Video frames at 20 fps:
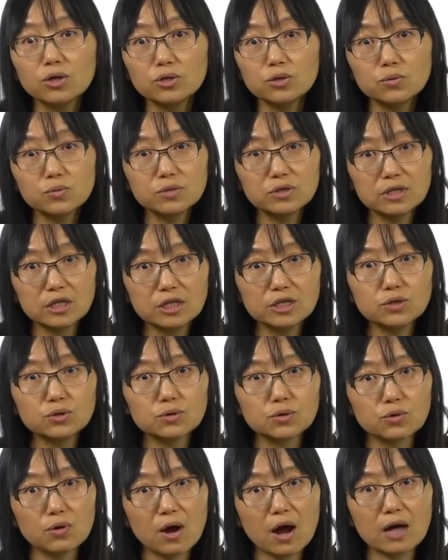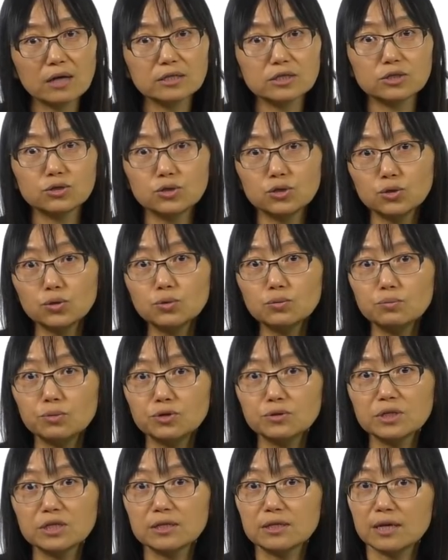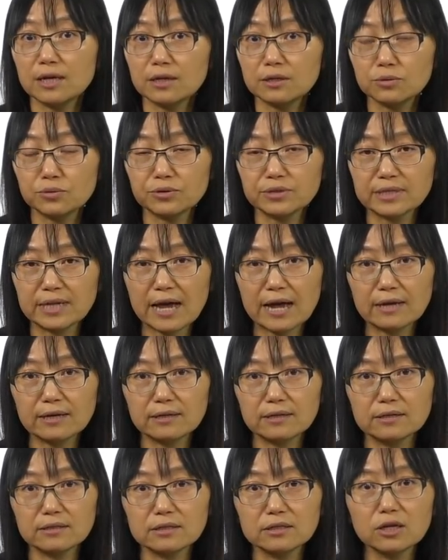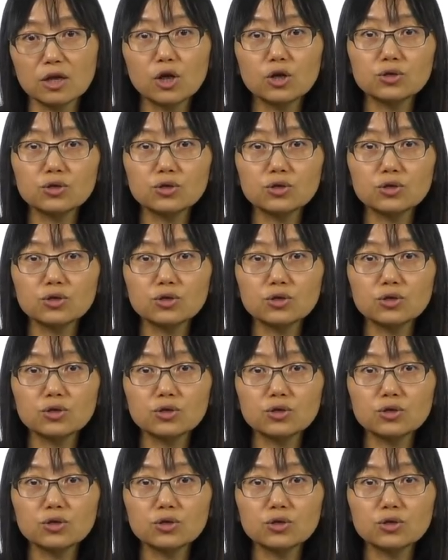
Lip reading: You will need to cross 2 mutant heterozygotes